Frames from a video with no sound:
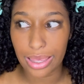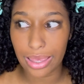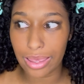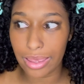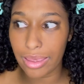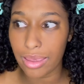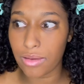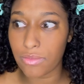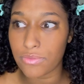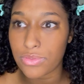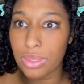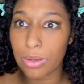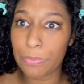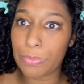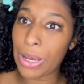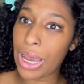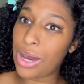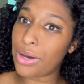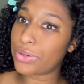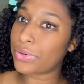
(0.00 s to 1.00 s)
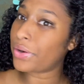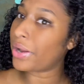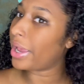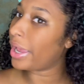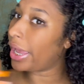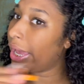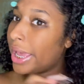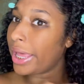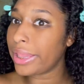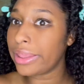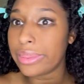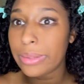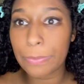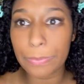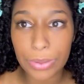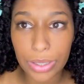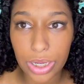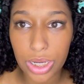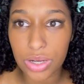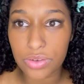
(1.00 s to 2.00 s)
if the powder and the
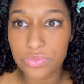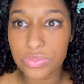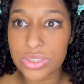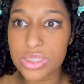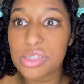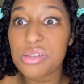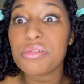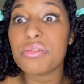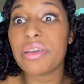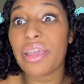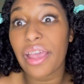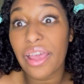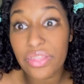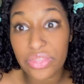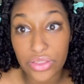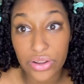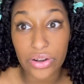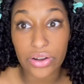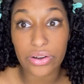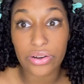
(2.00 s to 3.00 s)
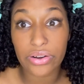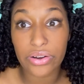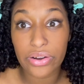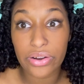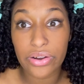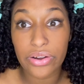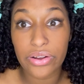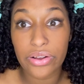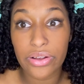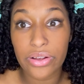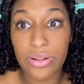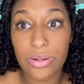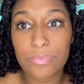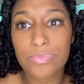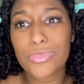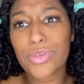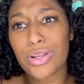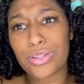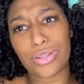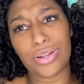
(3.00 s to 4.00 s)
puff together
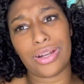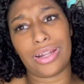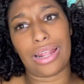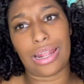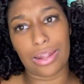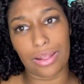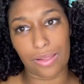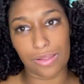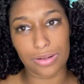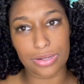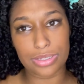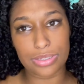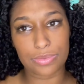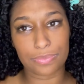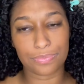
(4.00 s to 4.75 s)
are $39?